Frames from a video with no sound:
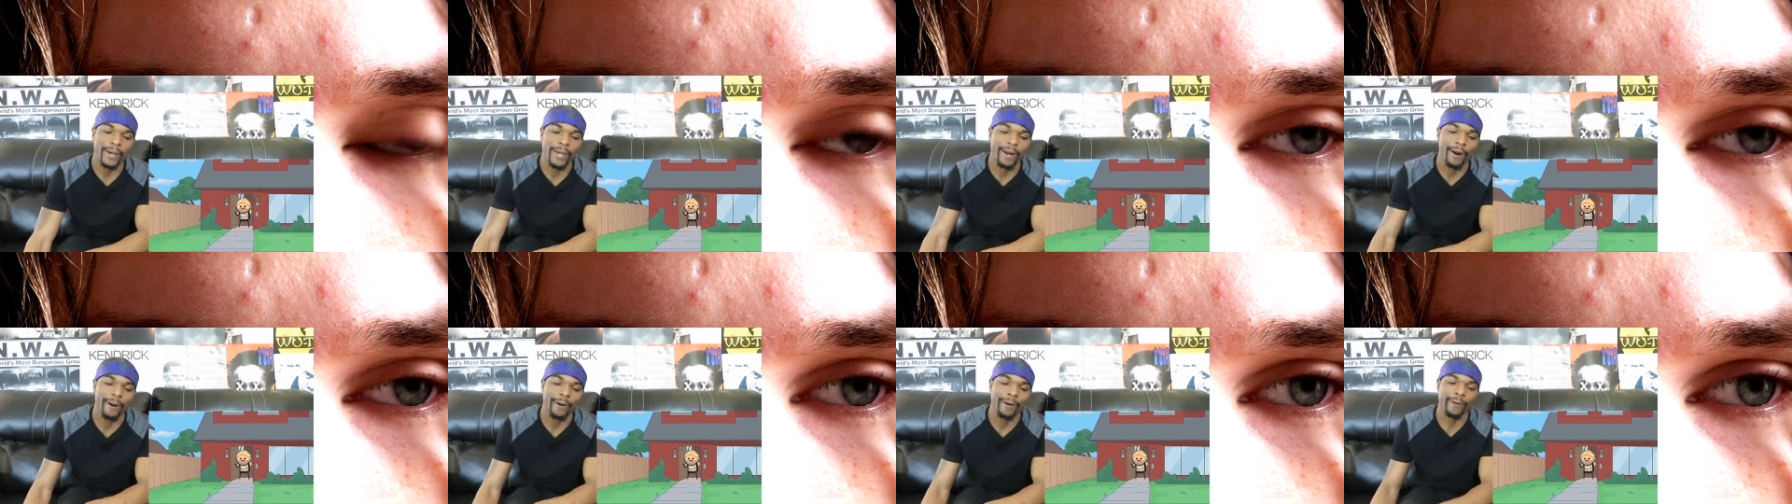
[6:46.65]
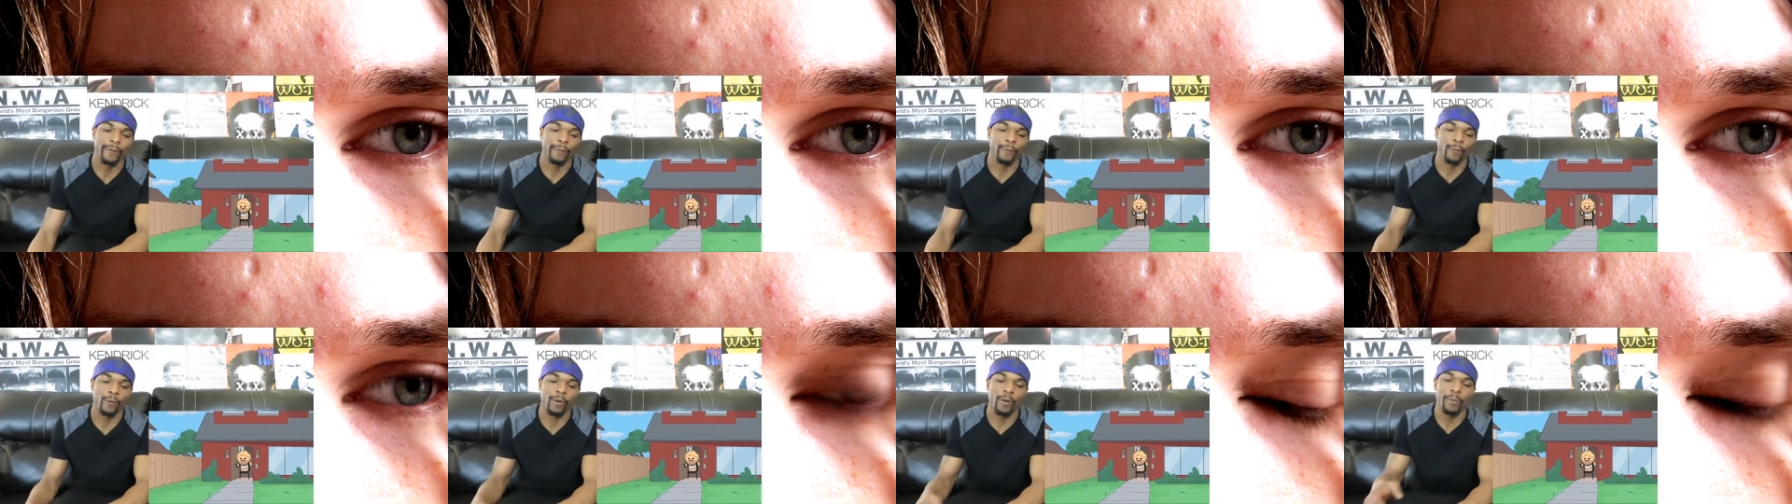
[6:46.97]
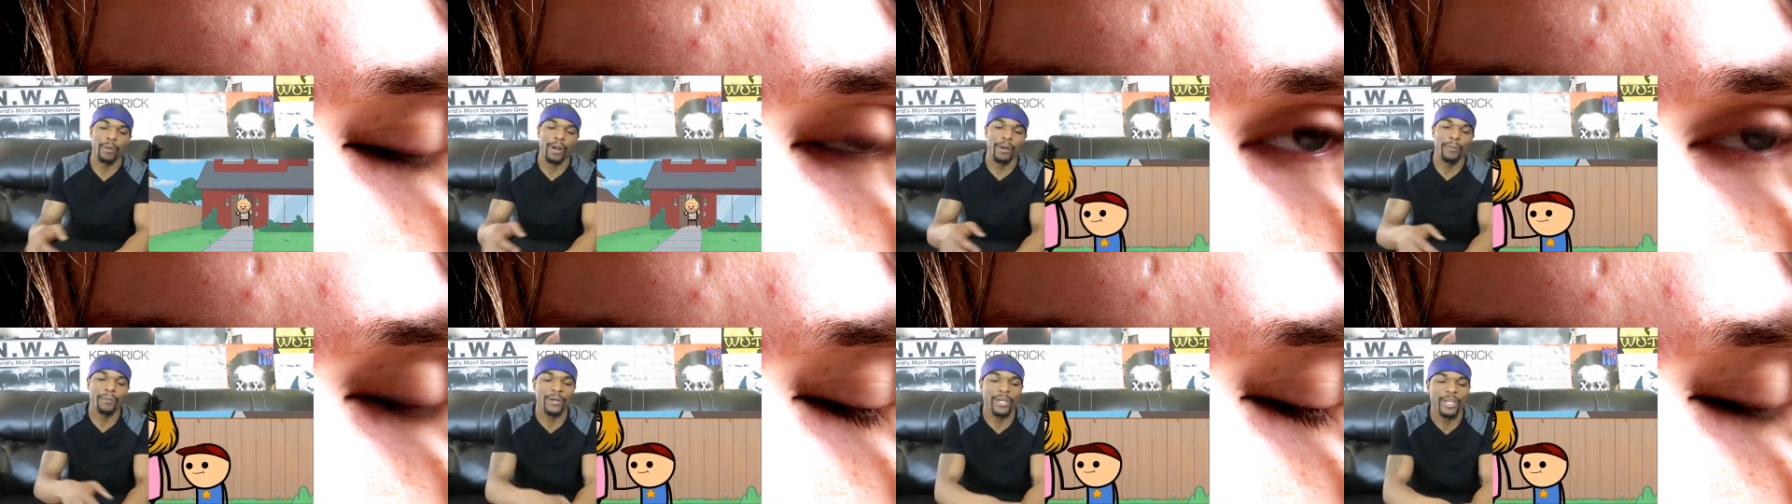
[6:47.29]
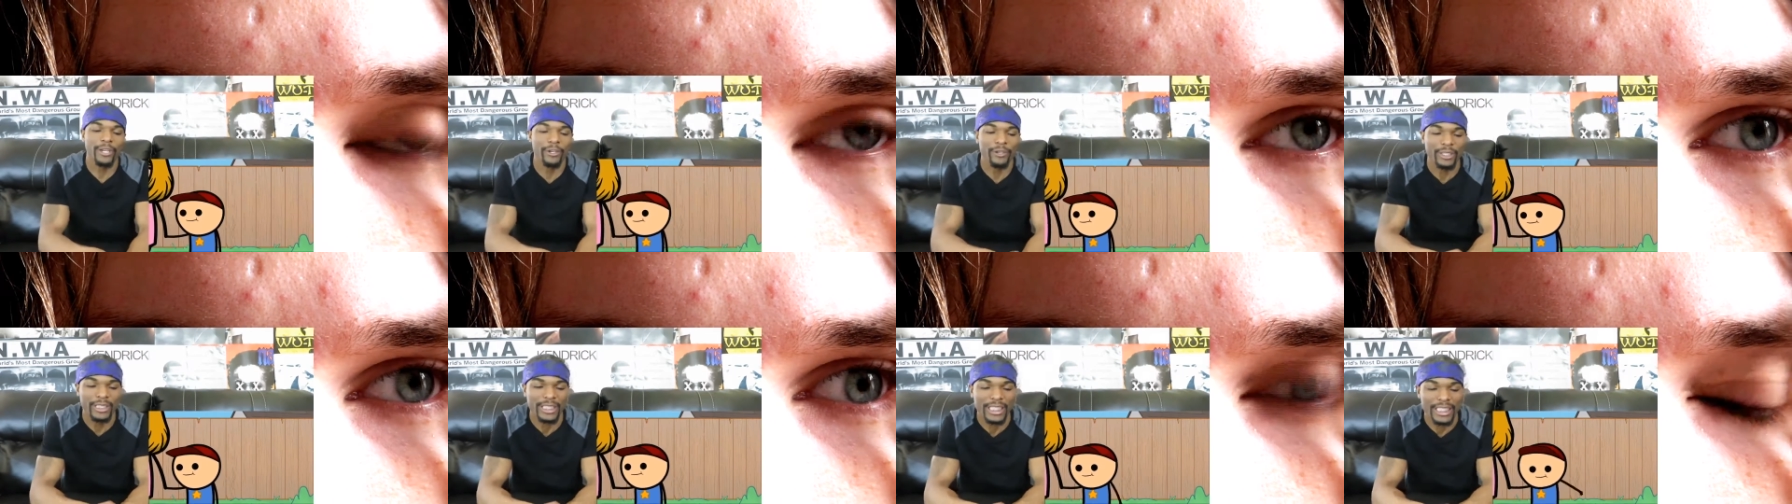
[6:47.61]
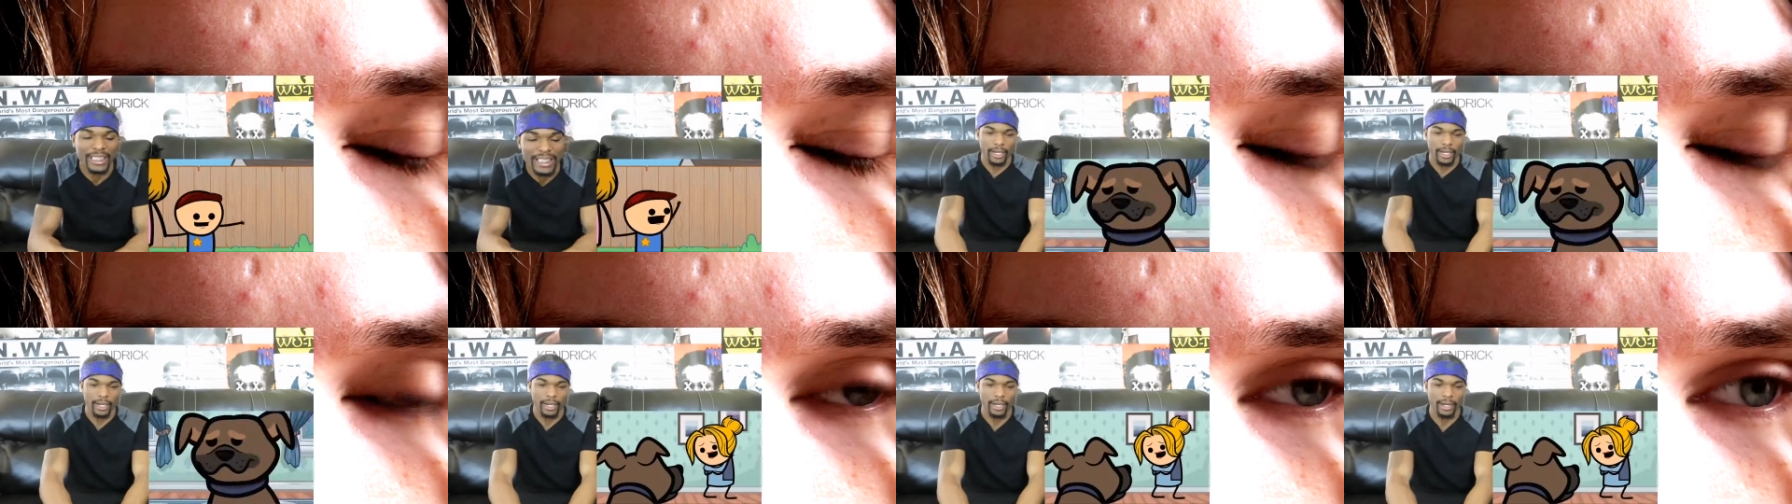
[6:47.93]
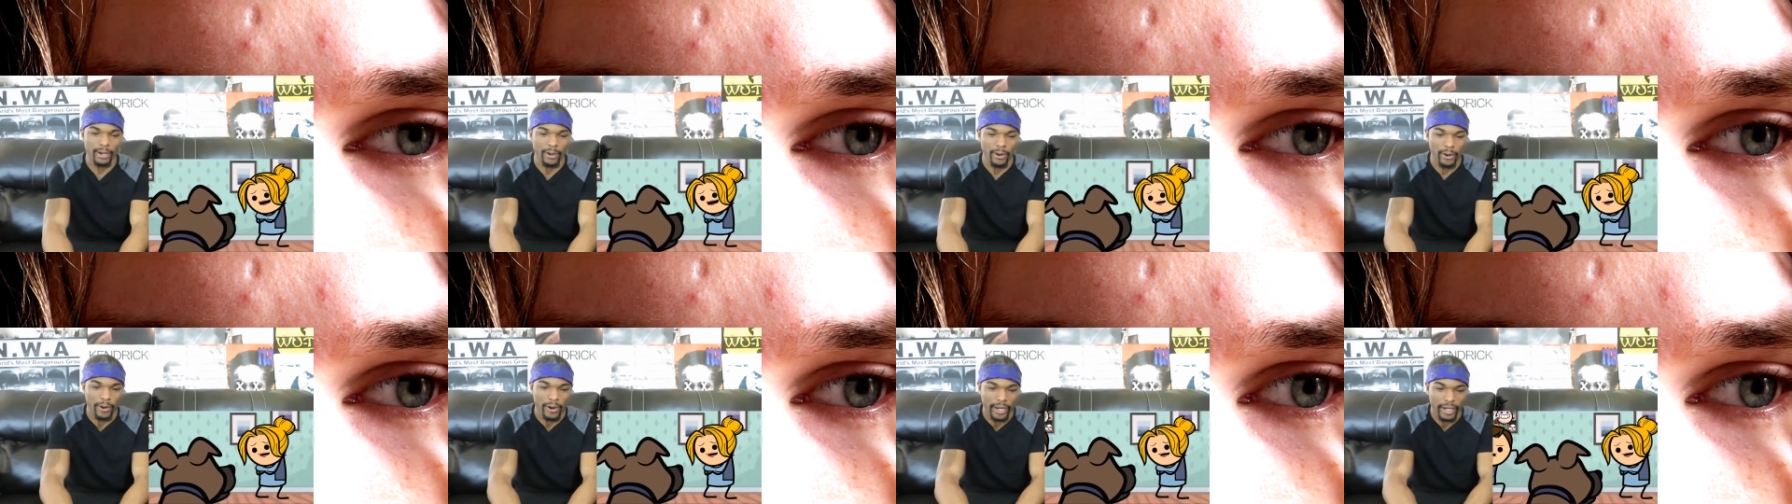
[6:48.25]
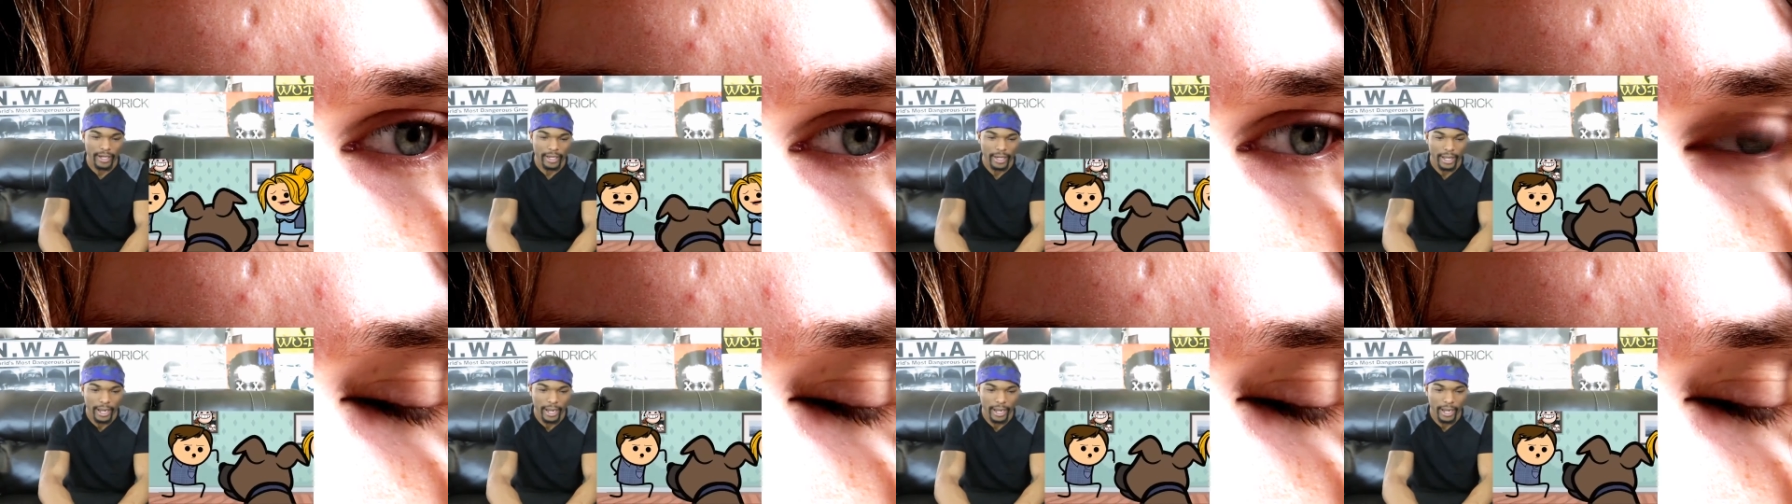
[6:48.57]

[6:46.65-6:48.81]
he don't even remember you as getting annoying